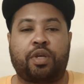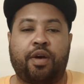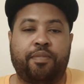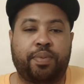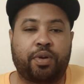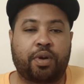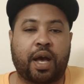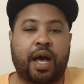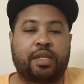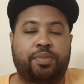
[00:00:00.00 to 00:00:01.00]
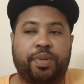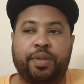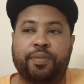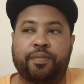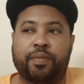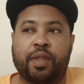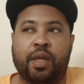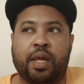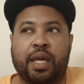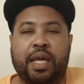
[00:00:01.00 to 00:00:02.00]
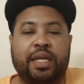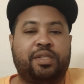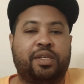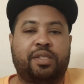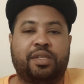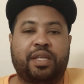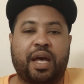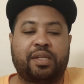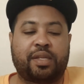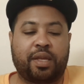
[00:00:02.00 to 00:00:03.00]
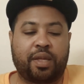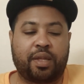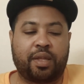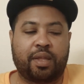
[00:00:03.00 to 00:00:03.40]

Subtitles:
of Bill Cosby, it just doesn't